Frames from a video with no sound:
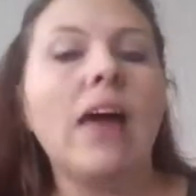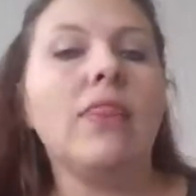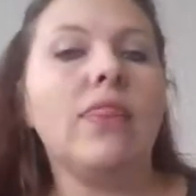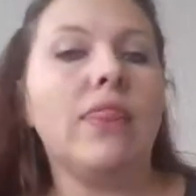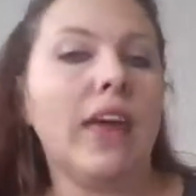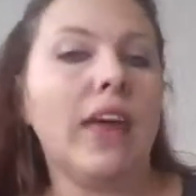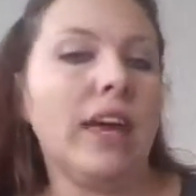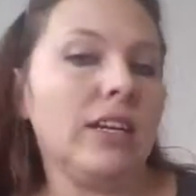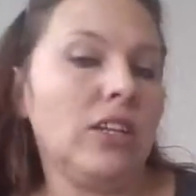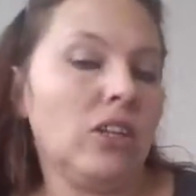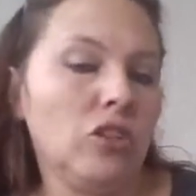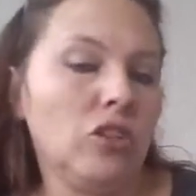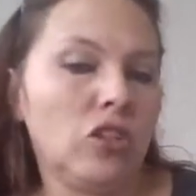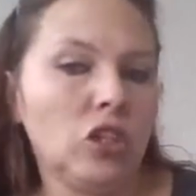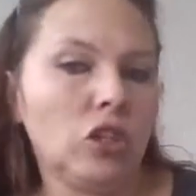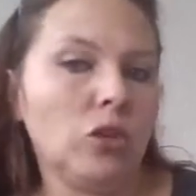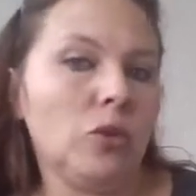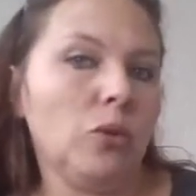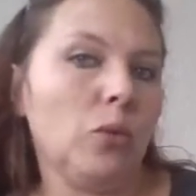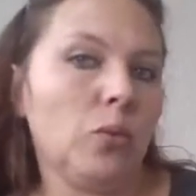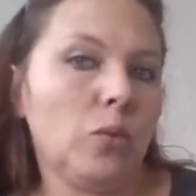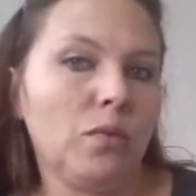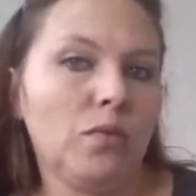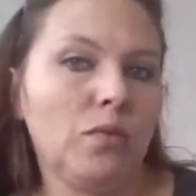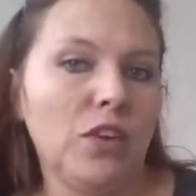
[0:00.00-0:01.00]
then you
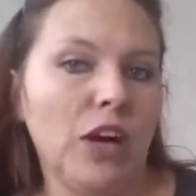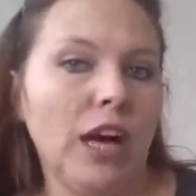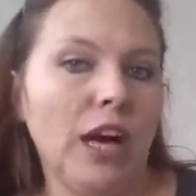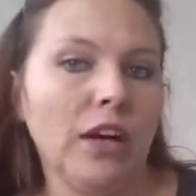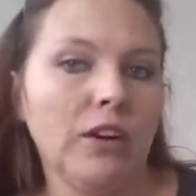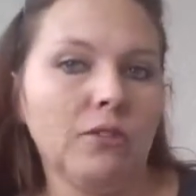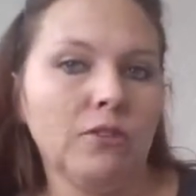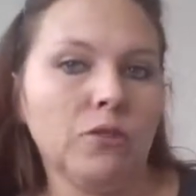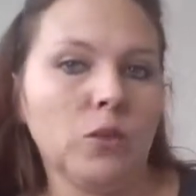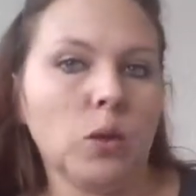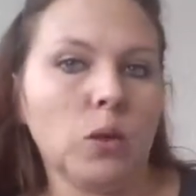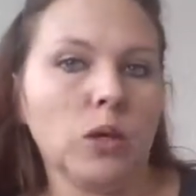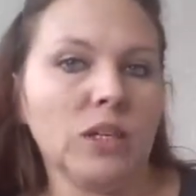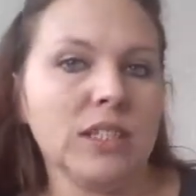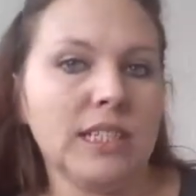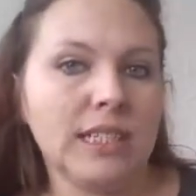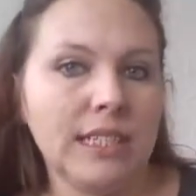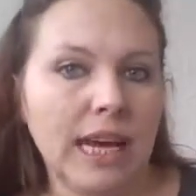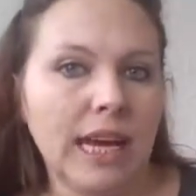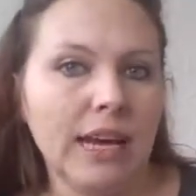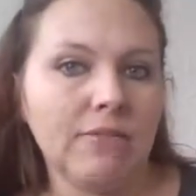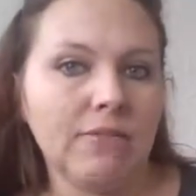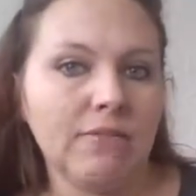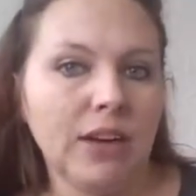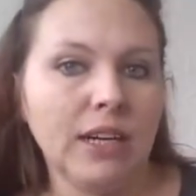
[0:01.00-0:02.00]
do file for
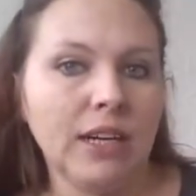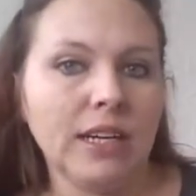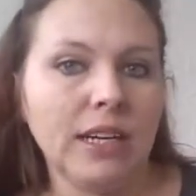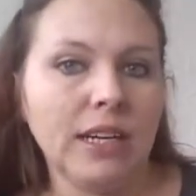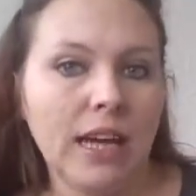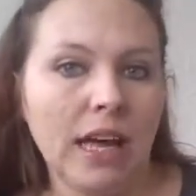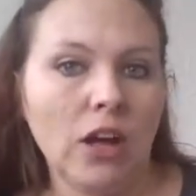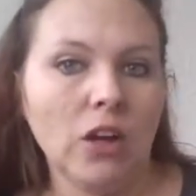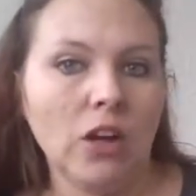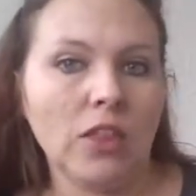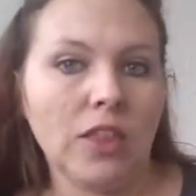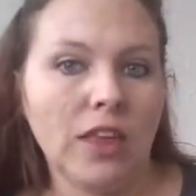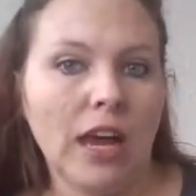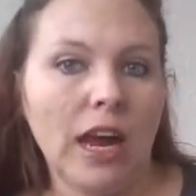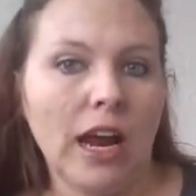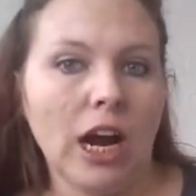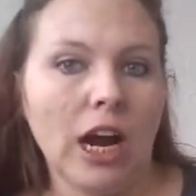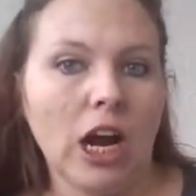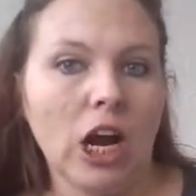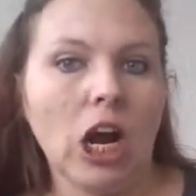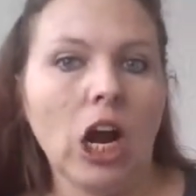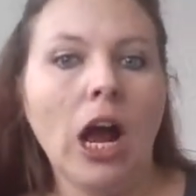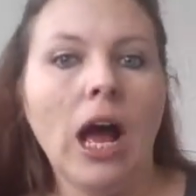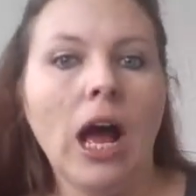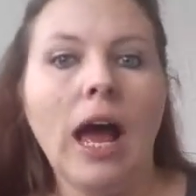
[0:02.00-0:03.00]
state funded health
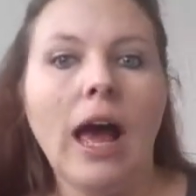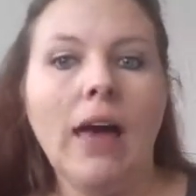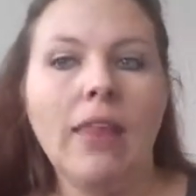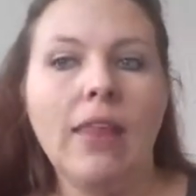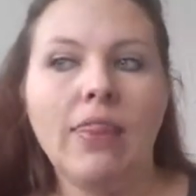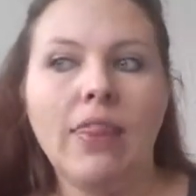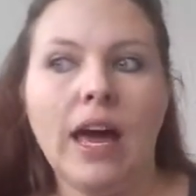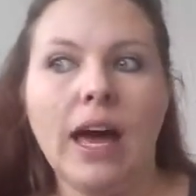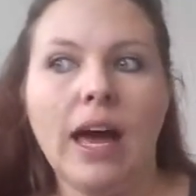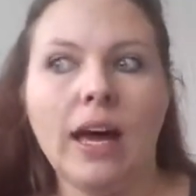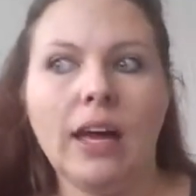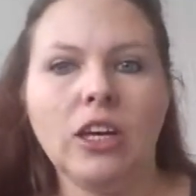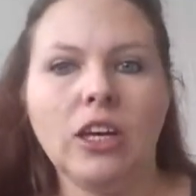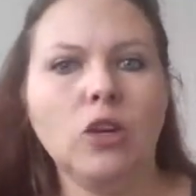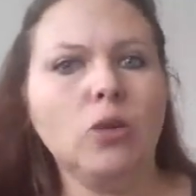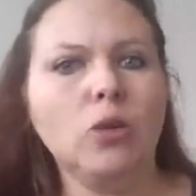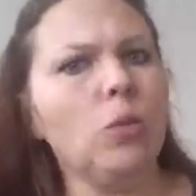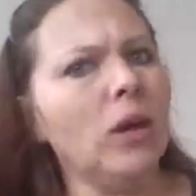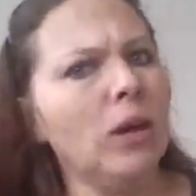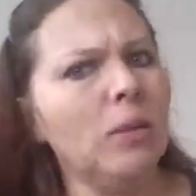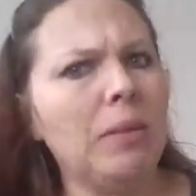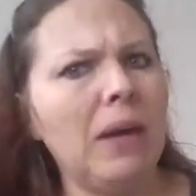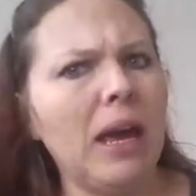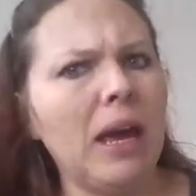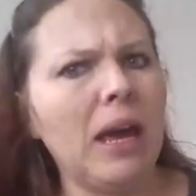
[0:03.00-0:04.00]
care that you
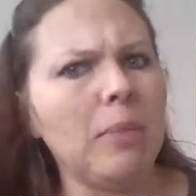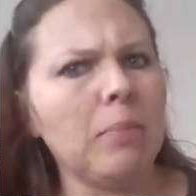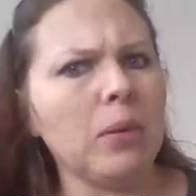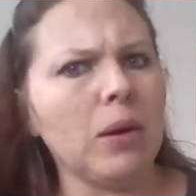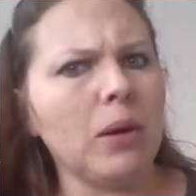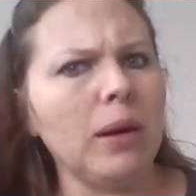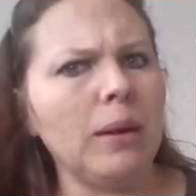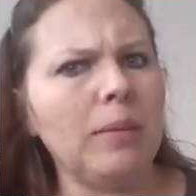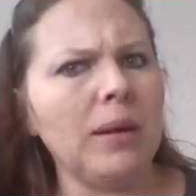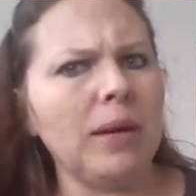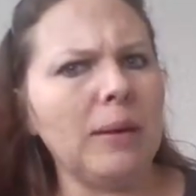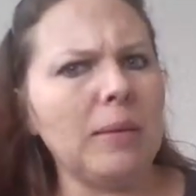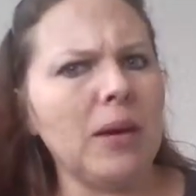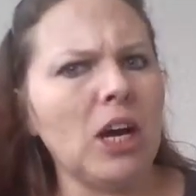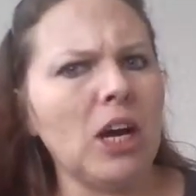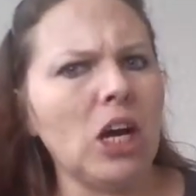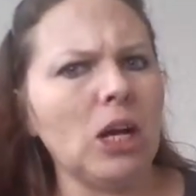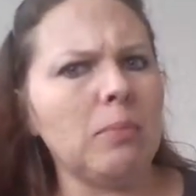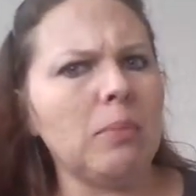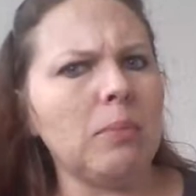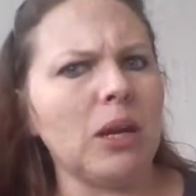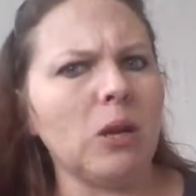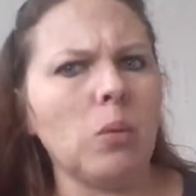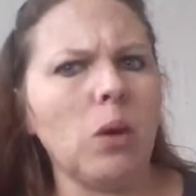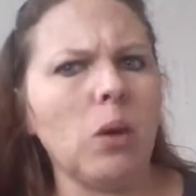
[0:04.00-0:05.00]
will pay a premium
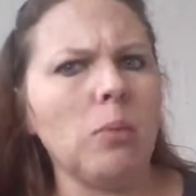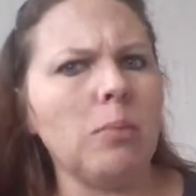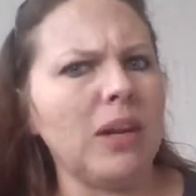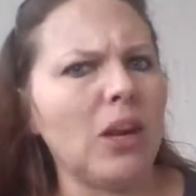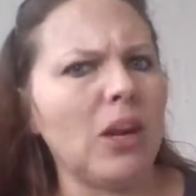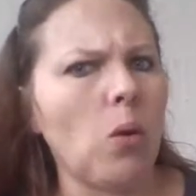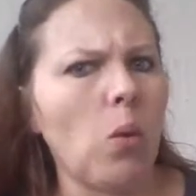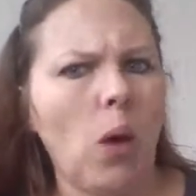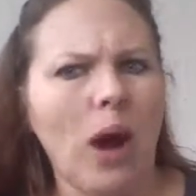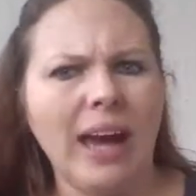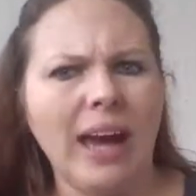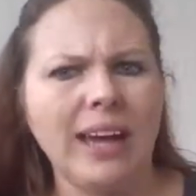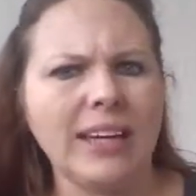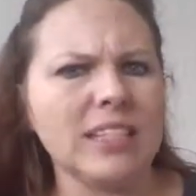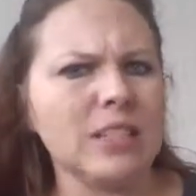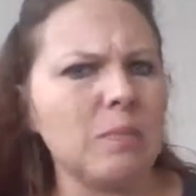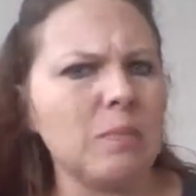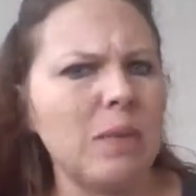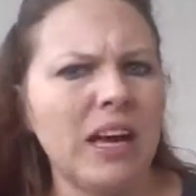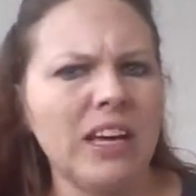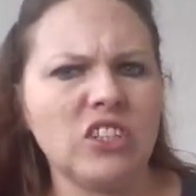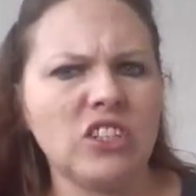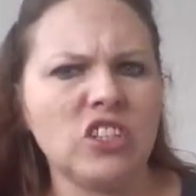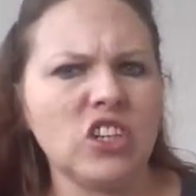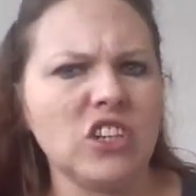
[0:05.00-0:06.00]
on but it won't be quite as
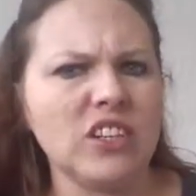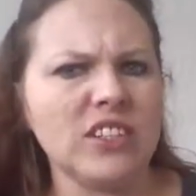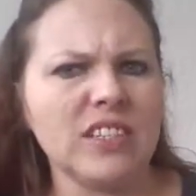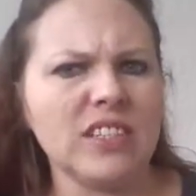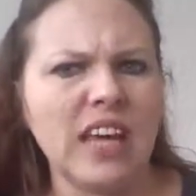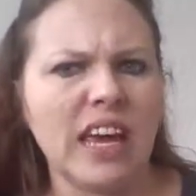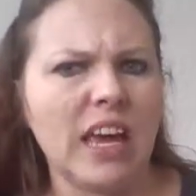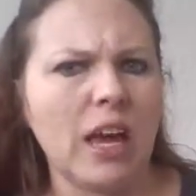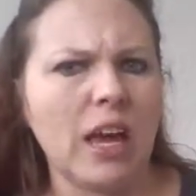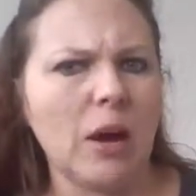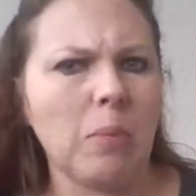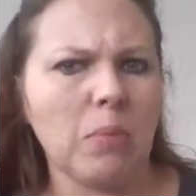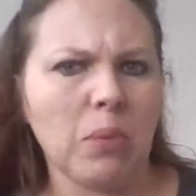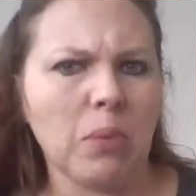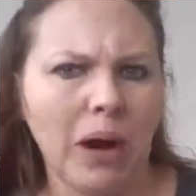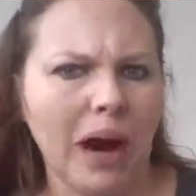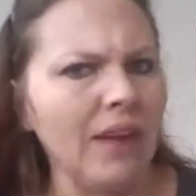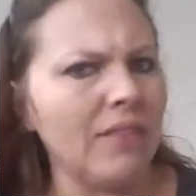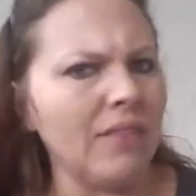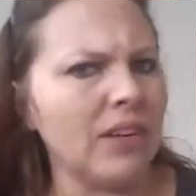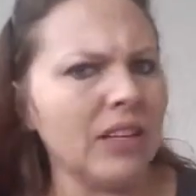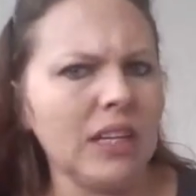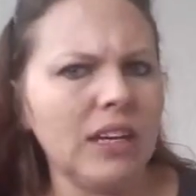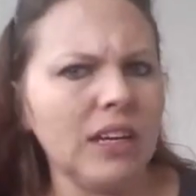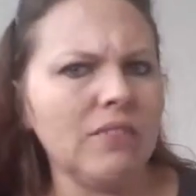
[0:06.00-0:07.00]
much as like a
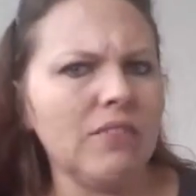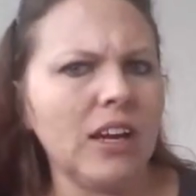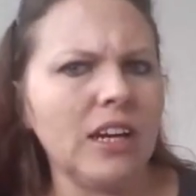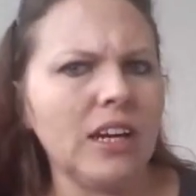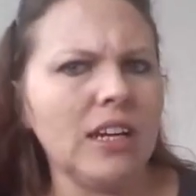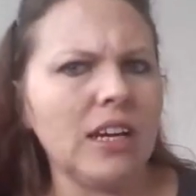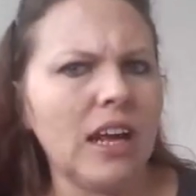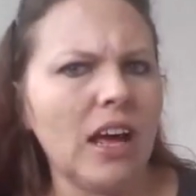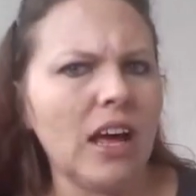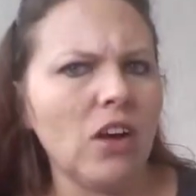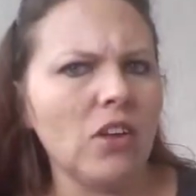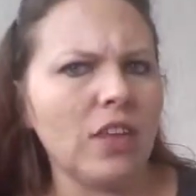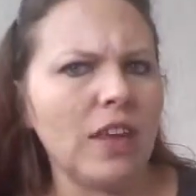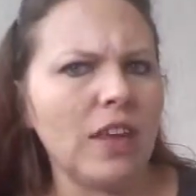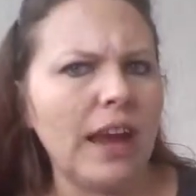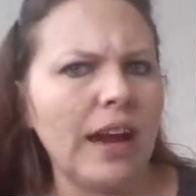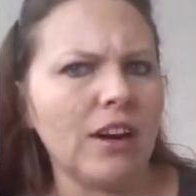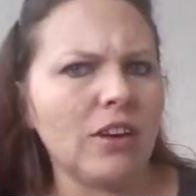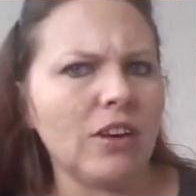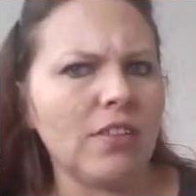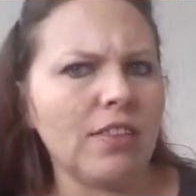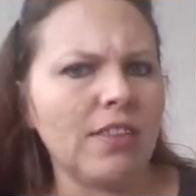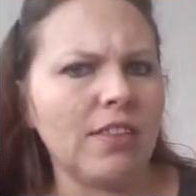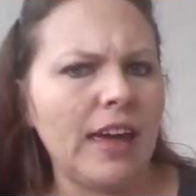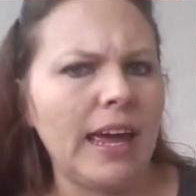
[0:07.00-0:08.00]
privately funded
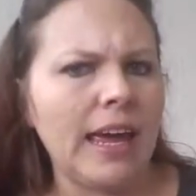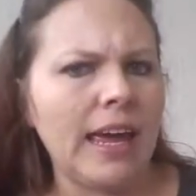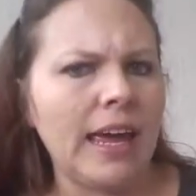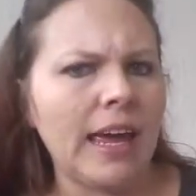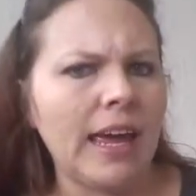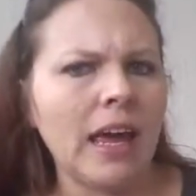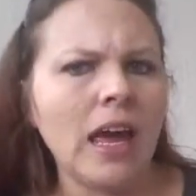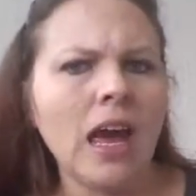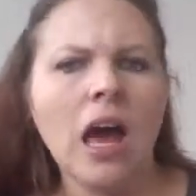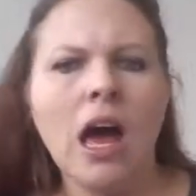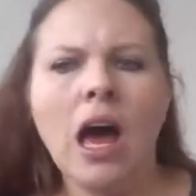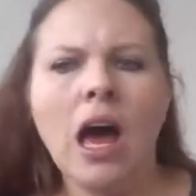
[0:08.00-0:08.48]
healthcare thing